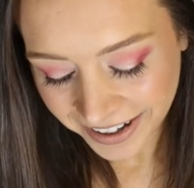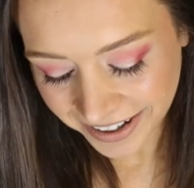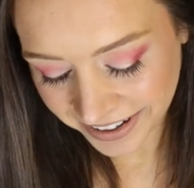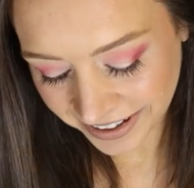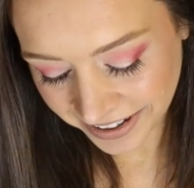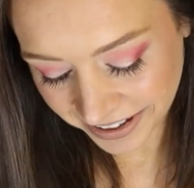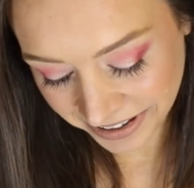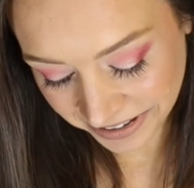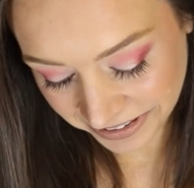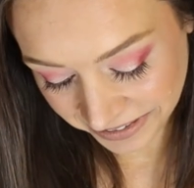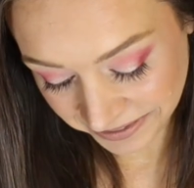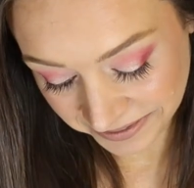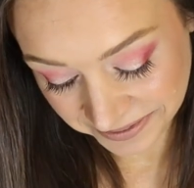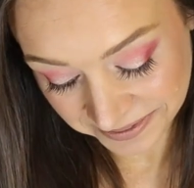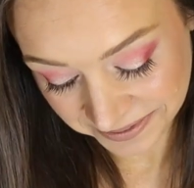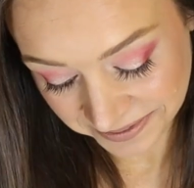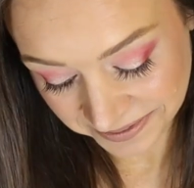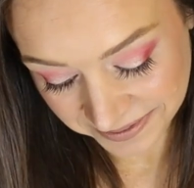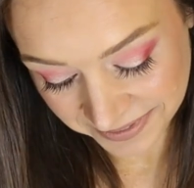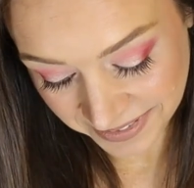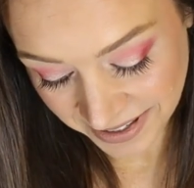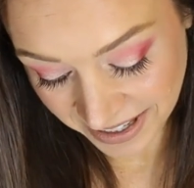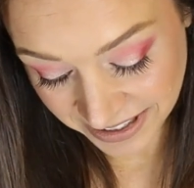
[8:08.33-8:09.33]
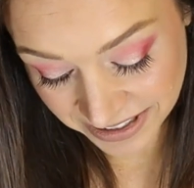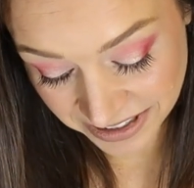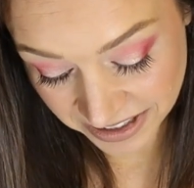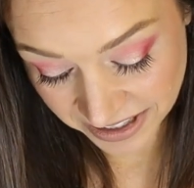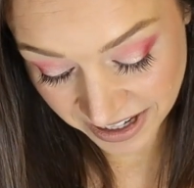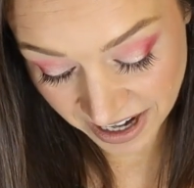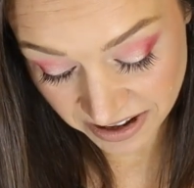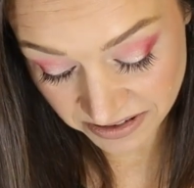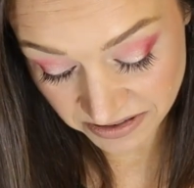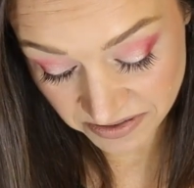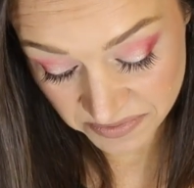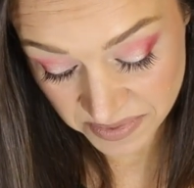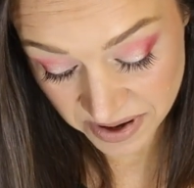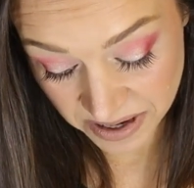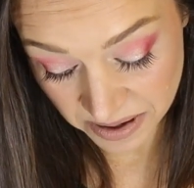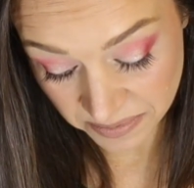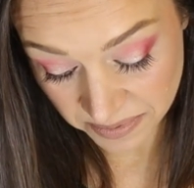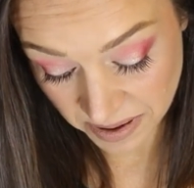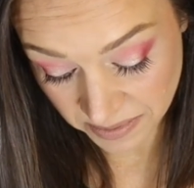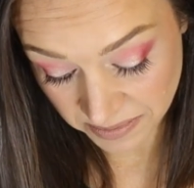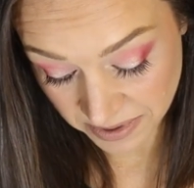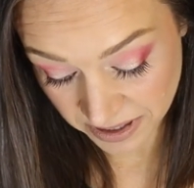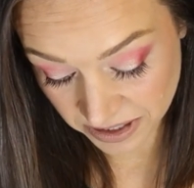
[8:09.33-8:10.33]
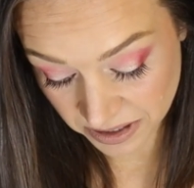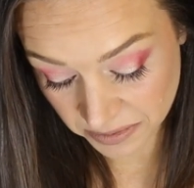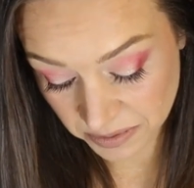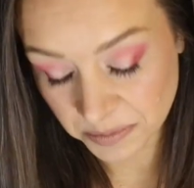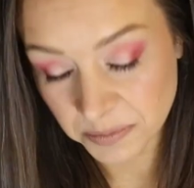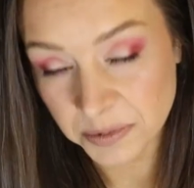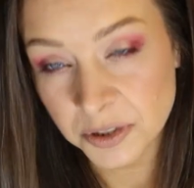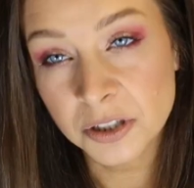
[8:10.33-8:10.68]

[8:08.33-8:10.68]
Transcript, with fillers: um I just, I love makeup that much.